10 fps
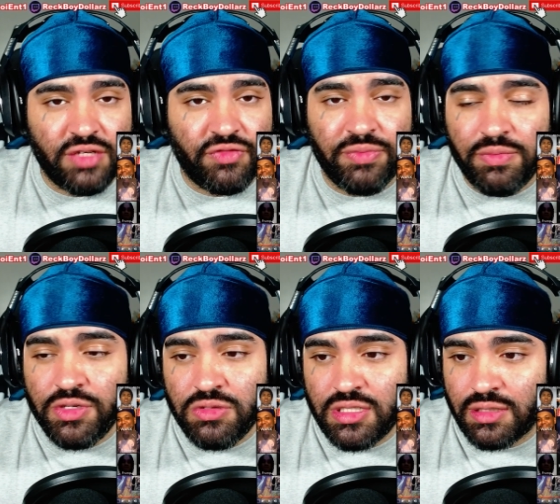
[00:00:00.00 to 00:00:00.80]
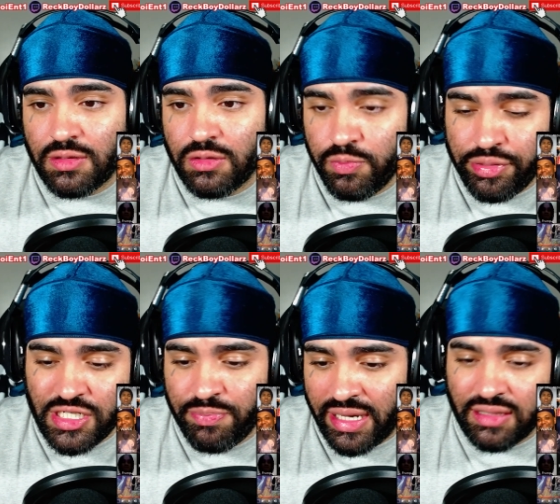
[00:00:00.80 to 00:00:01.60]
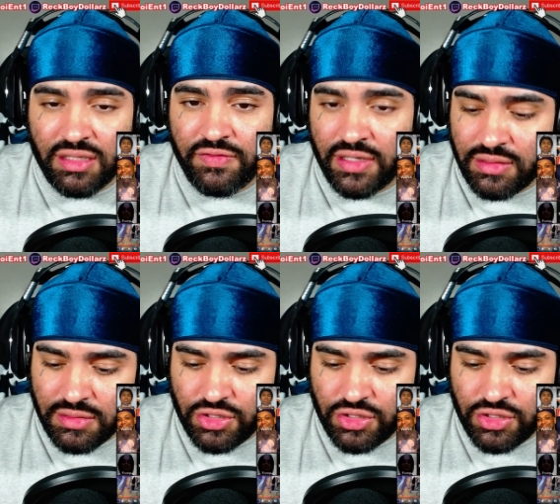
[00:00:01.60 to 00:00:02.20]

it from the musical perspective and